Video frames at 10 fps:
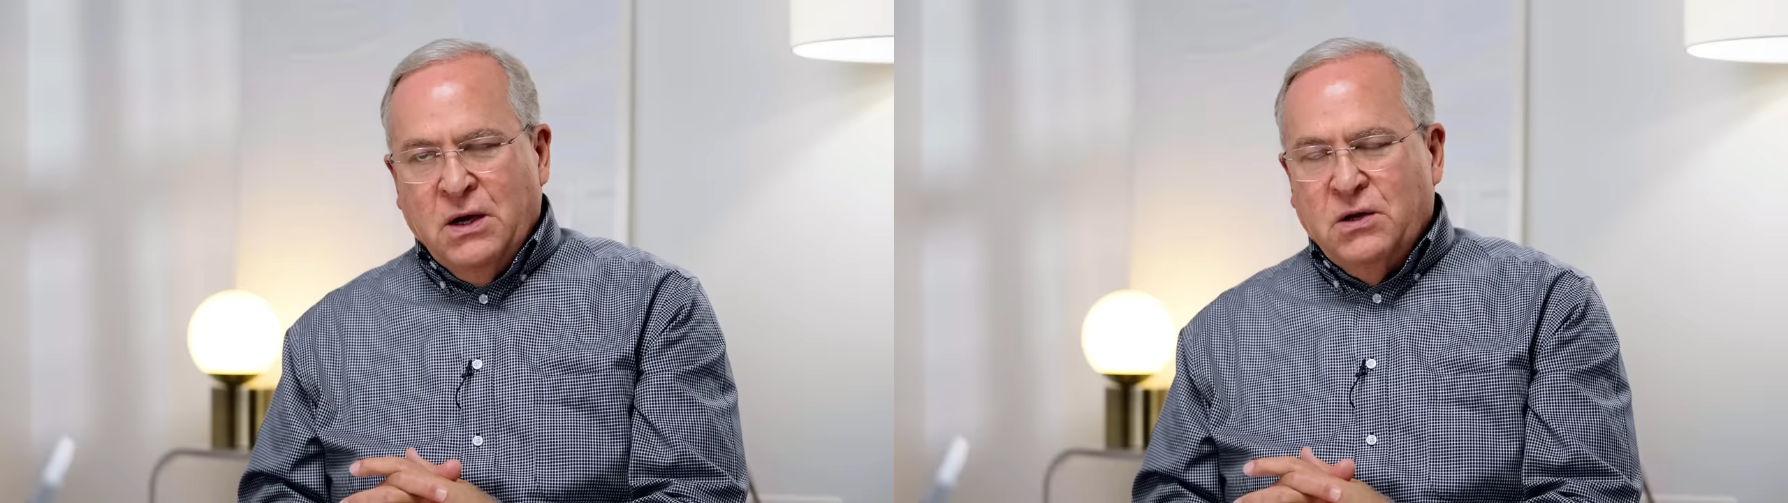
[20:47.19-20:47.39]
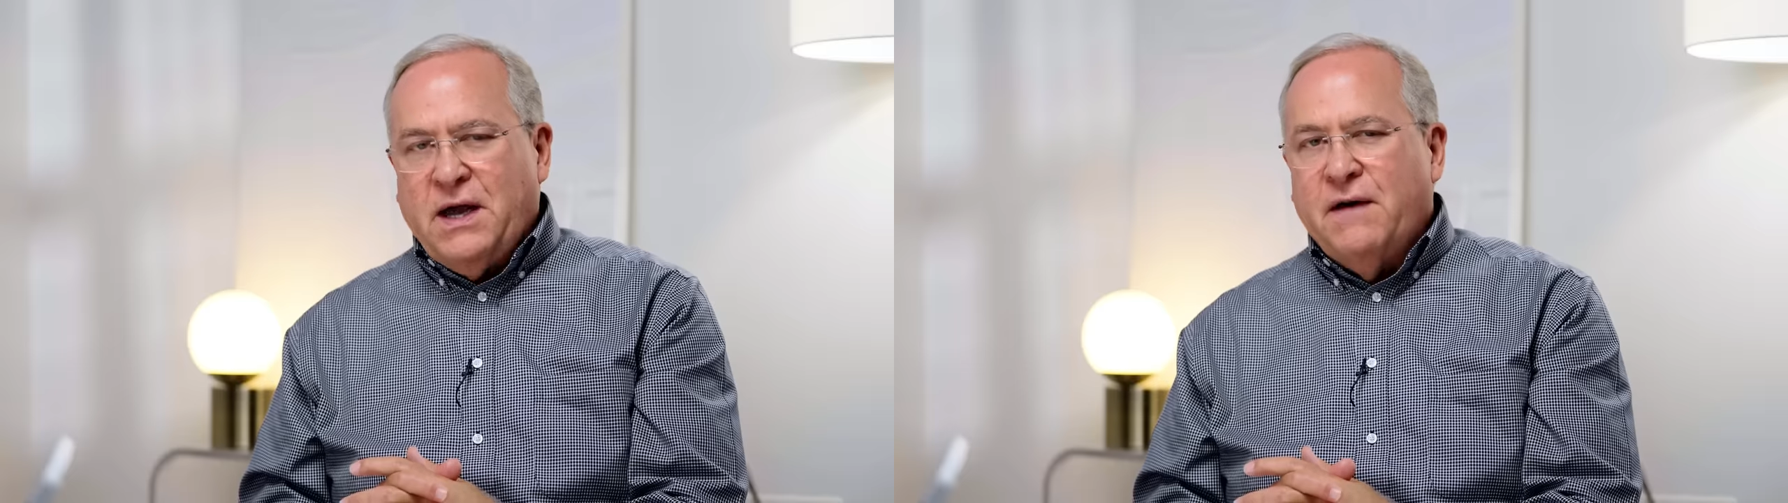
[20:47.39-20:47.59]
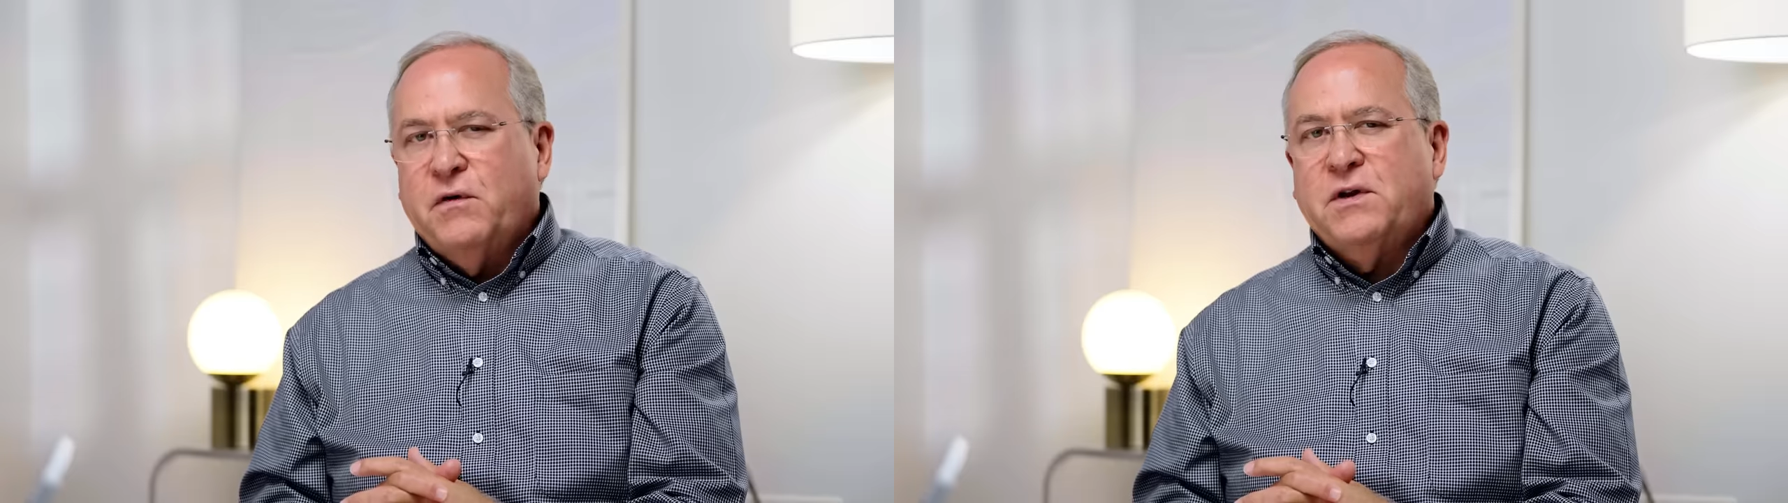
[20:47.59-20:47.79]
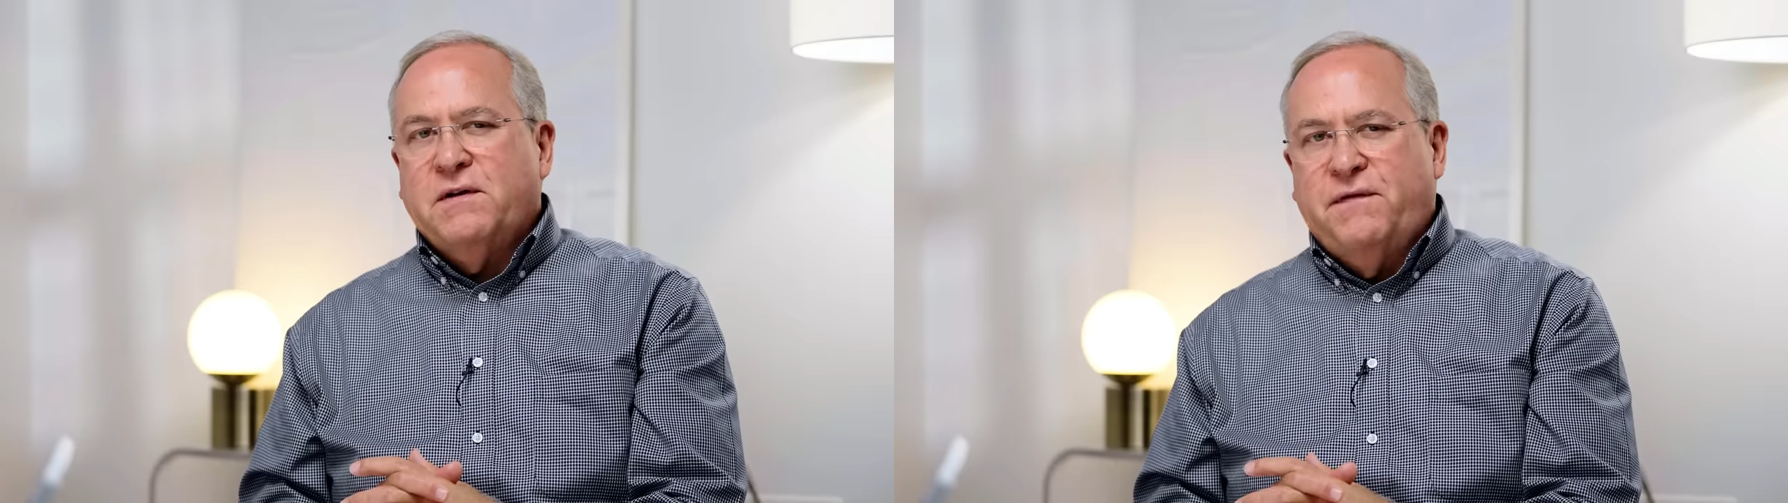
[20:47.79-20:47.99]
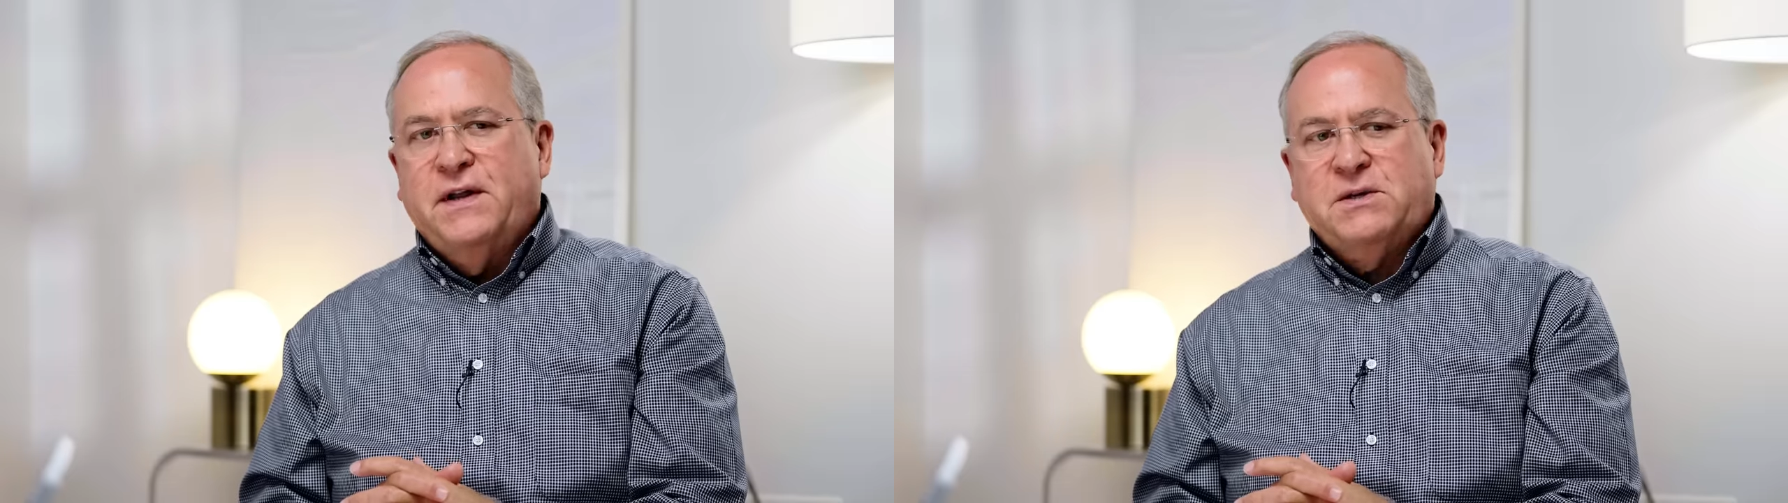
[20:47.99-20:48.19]
Look out for
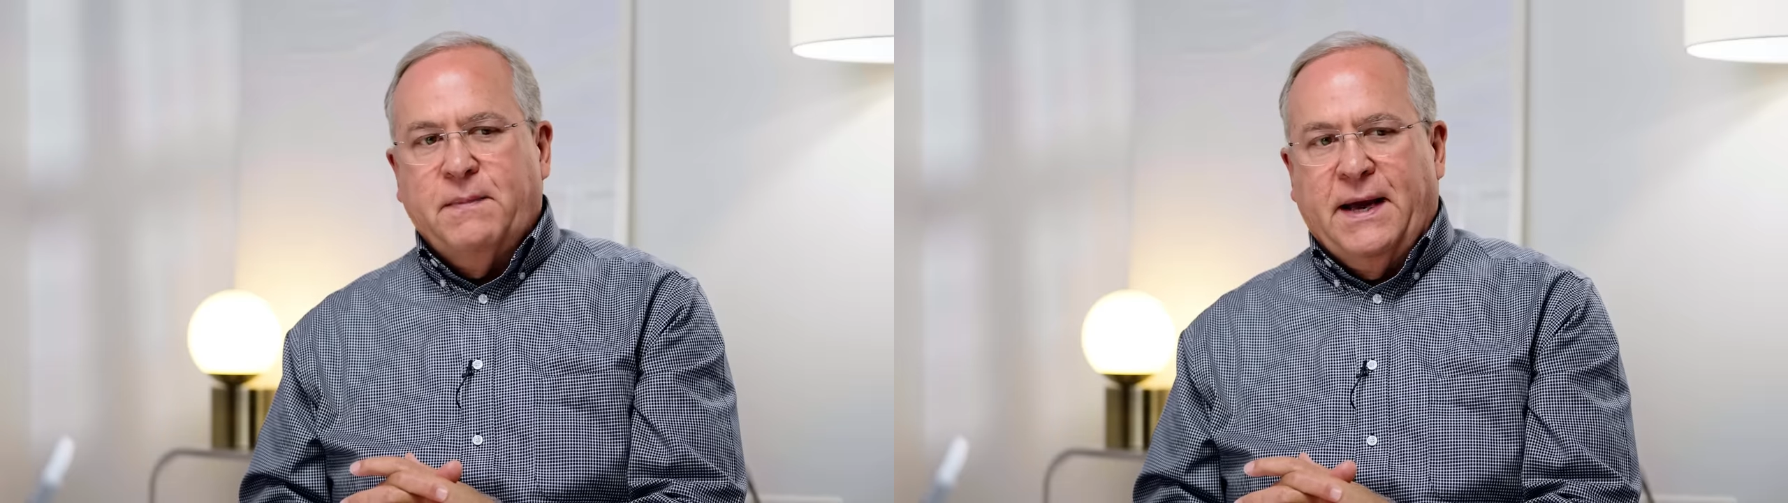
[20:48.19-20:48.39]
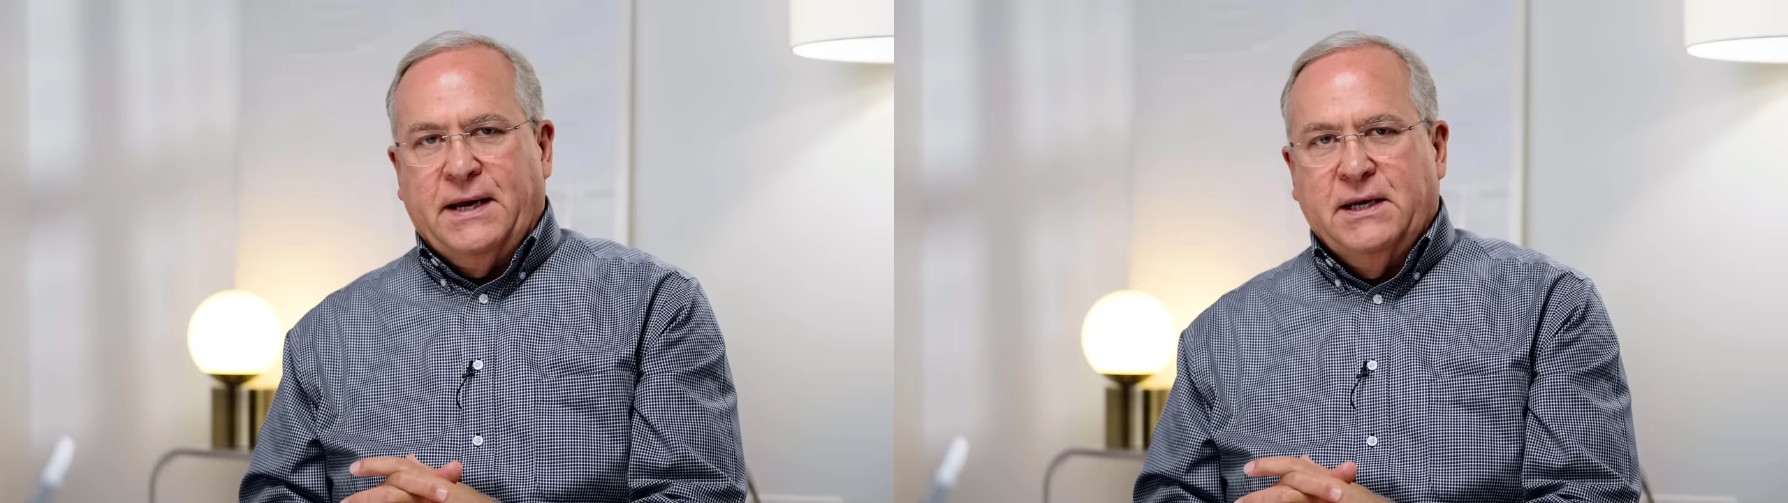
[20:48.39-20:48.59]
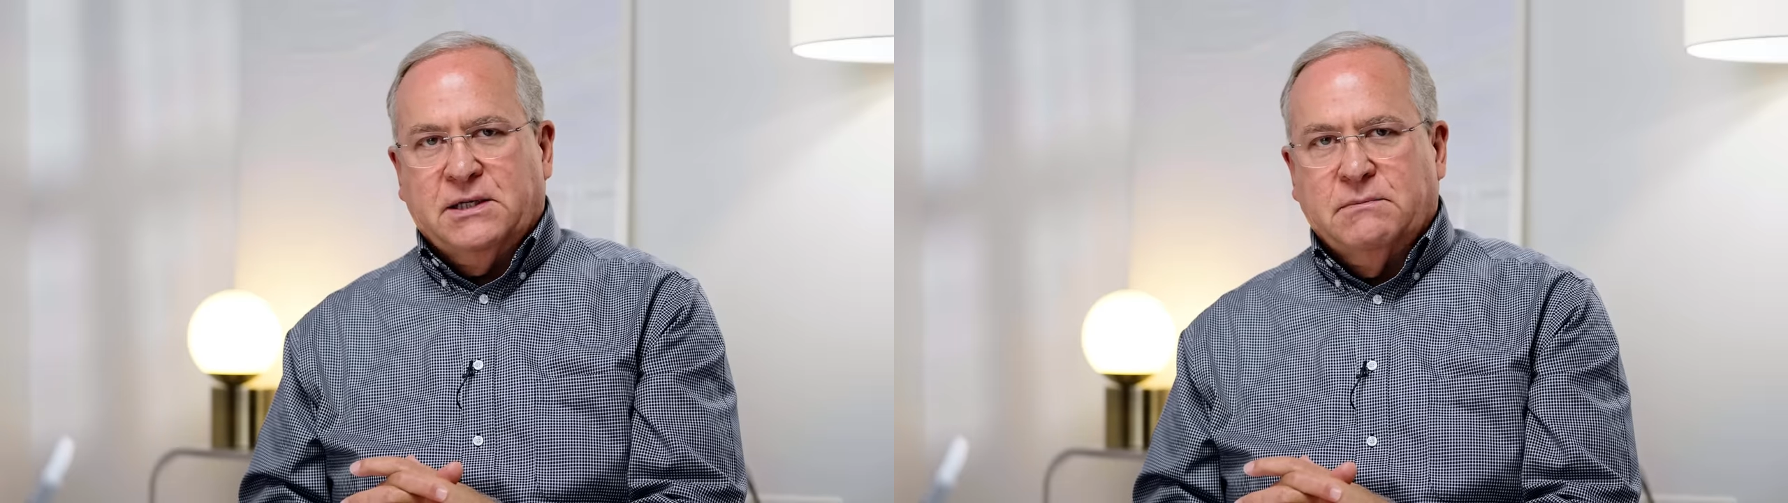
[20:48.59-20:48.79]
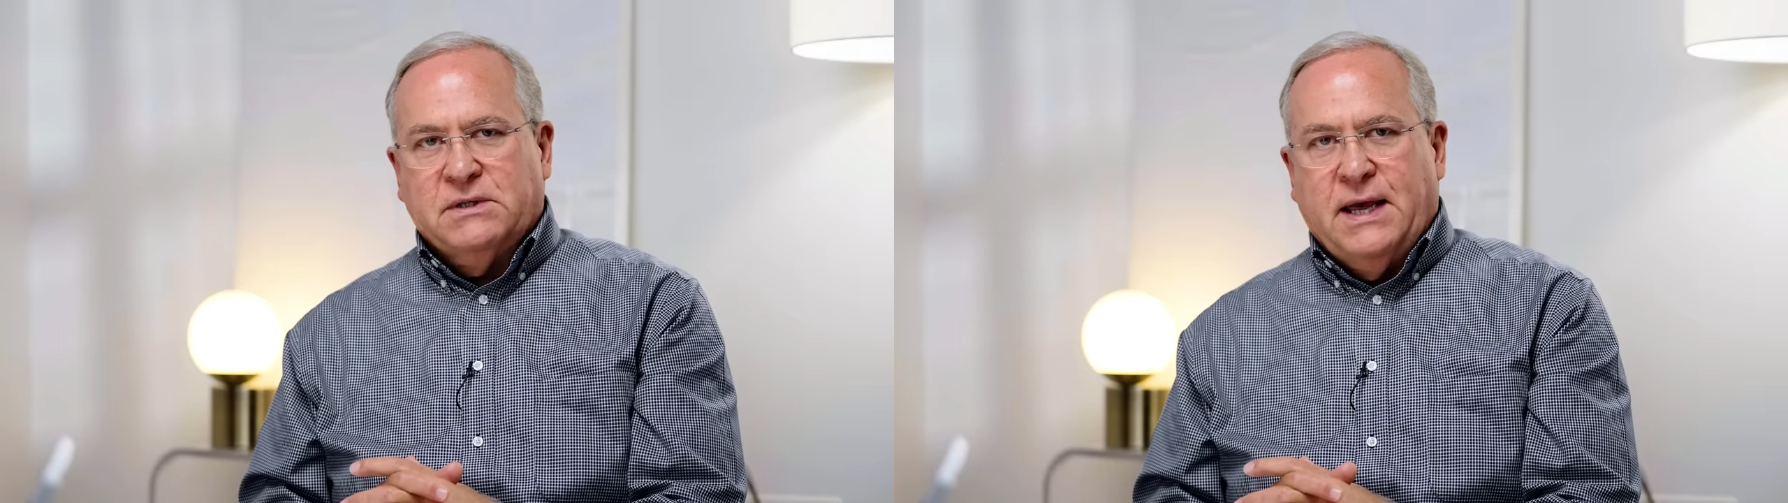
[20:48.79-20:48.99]
defense mechanisms.